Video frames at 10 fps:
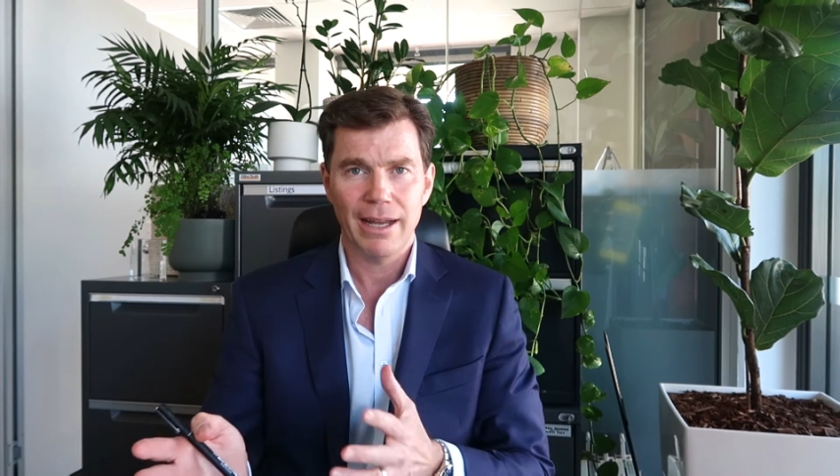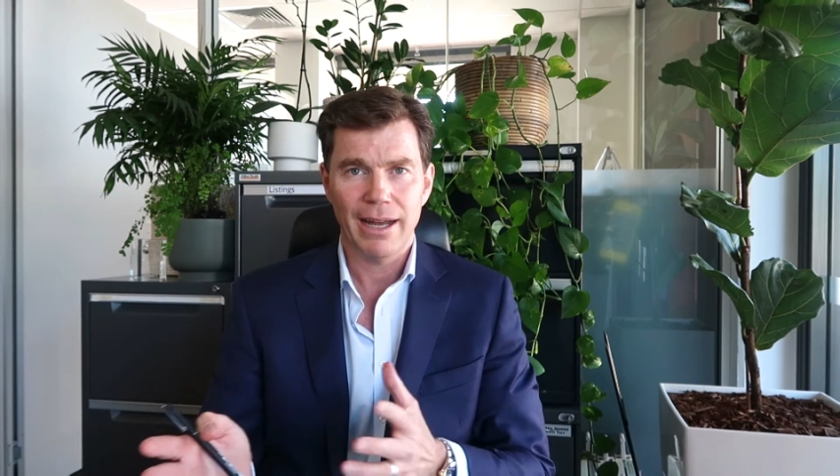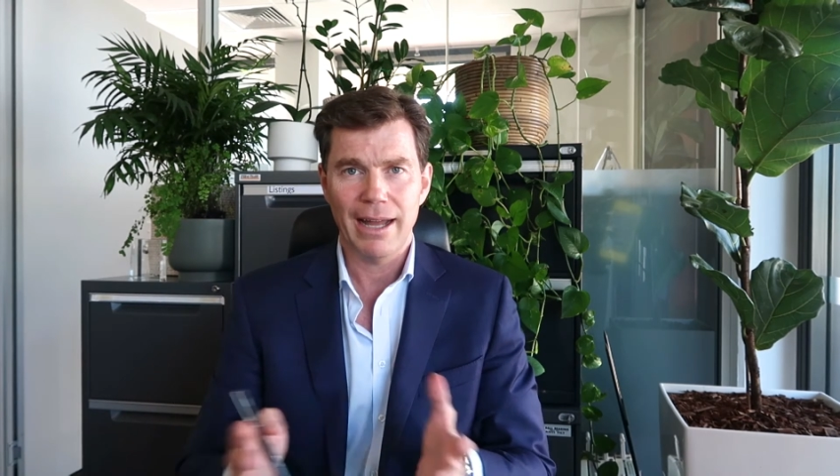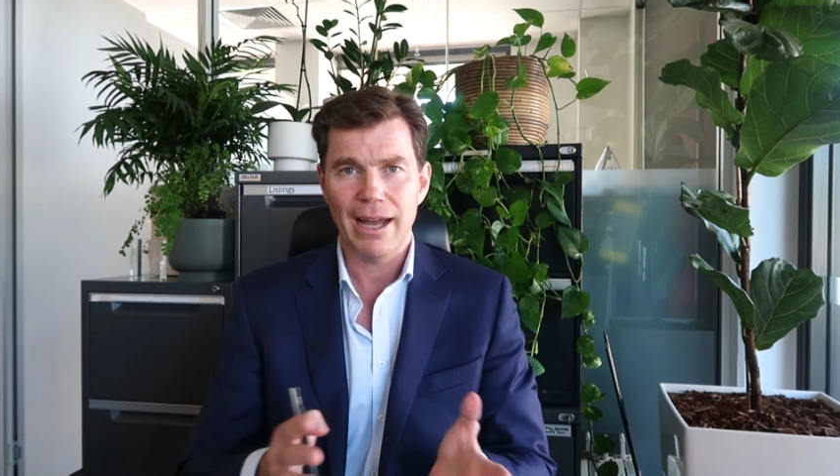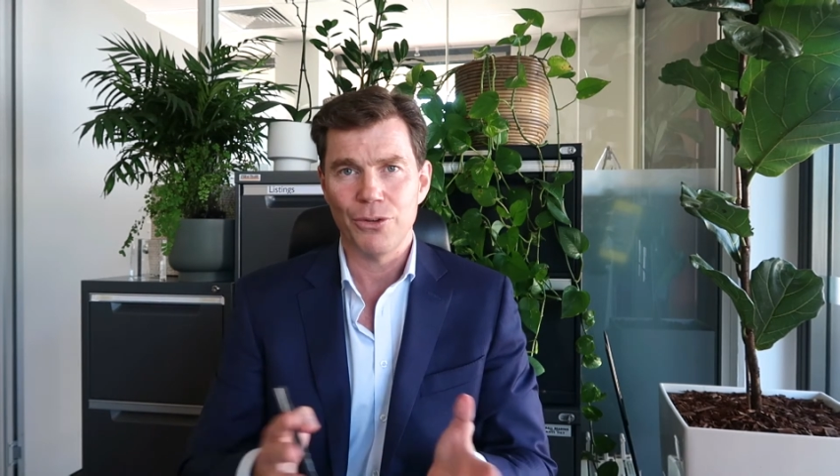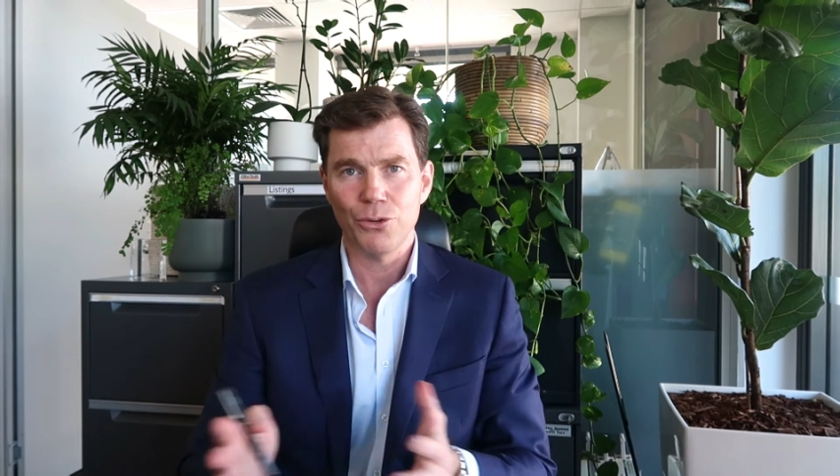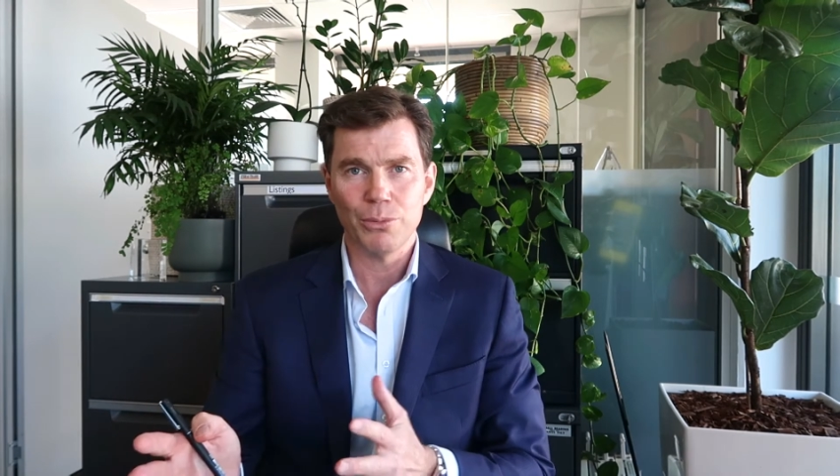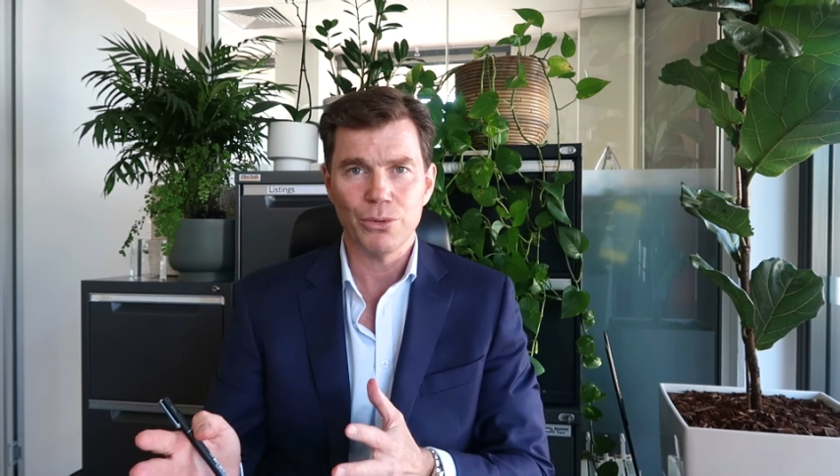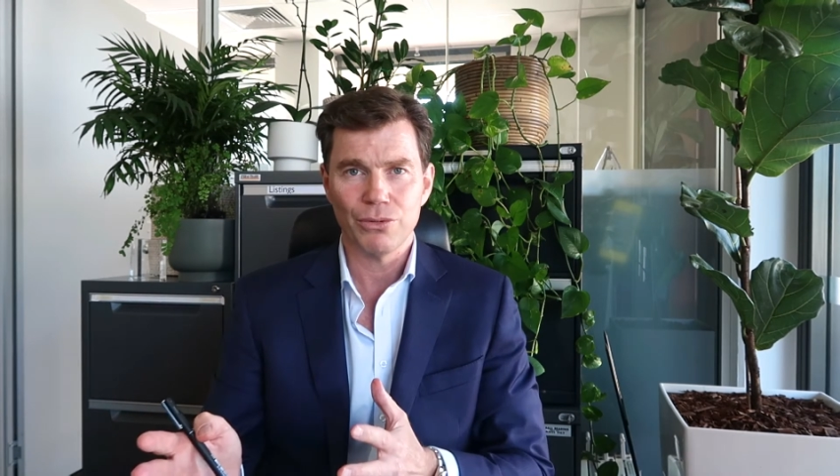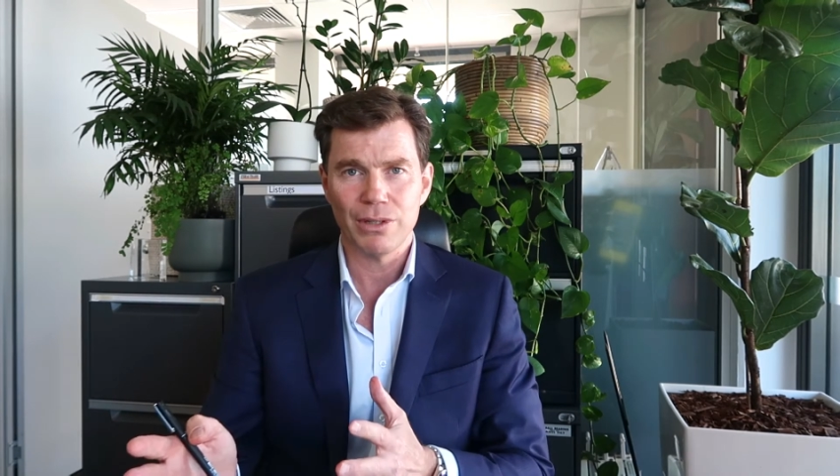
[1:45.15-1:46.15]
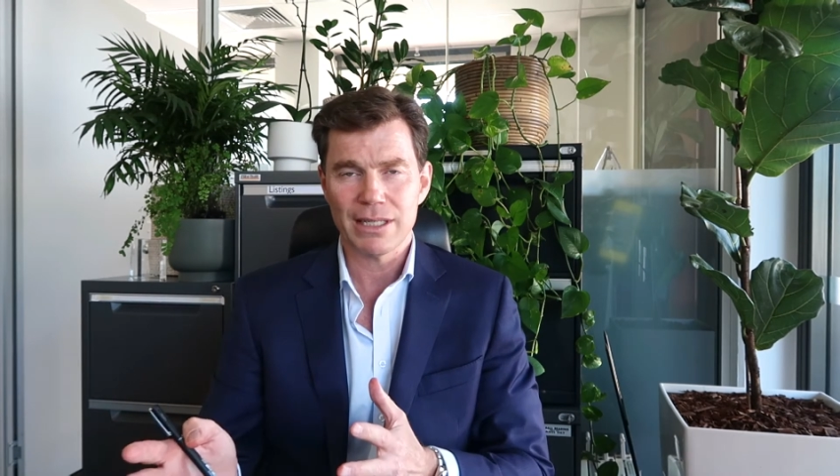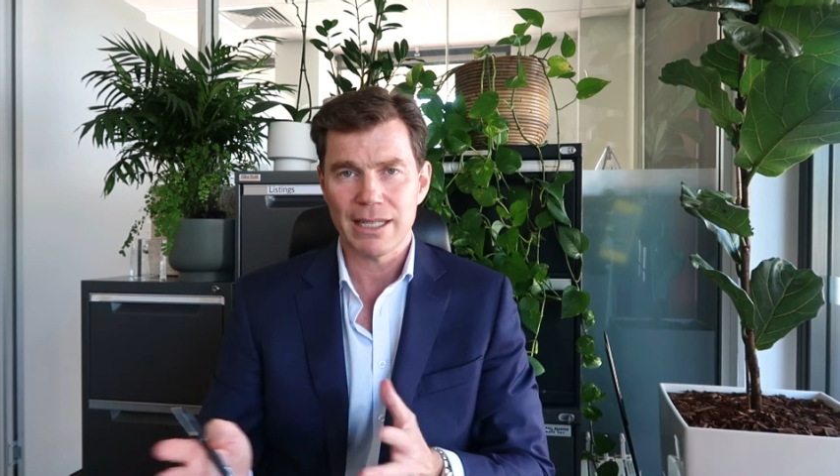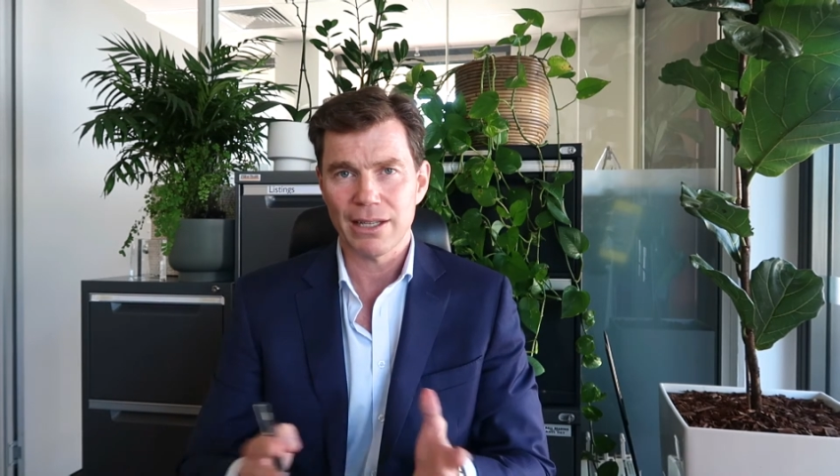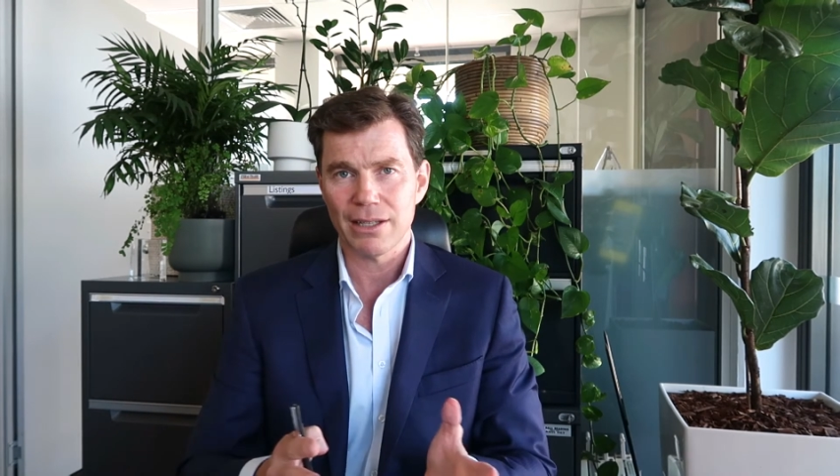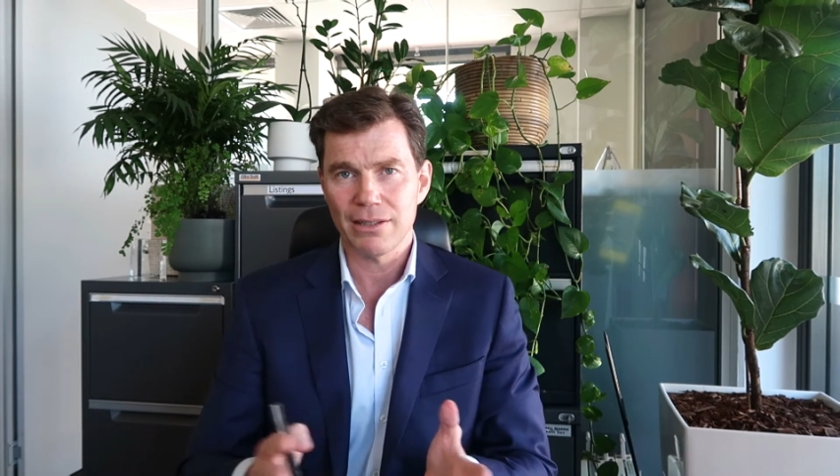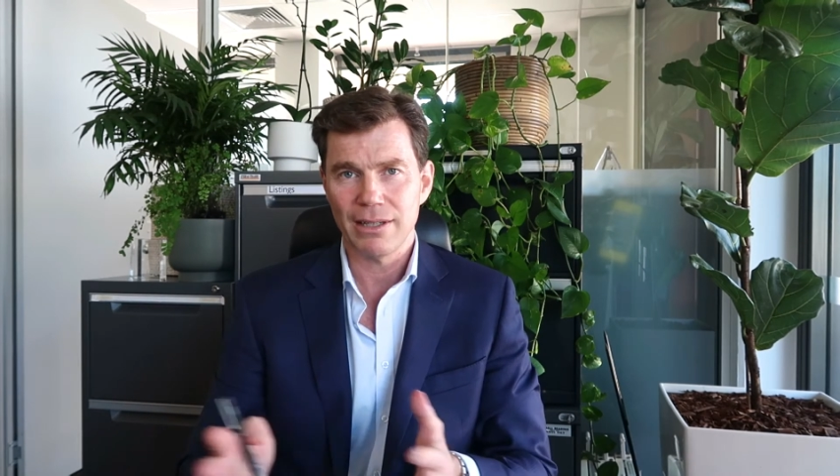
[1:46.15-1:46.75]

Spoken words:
our normal real estate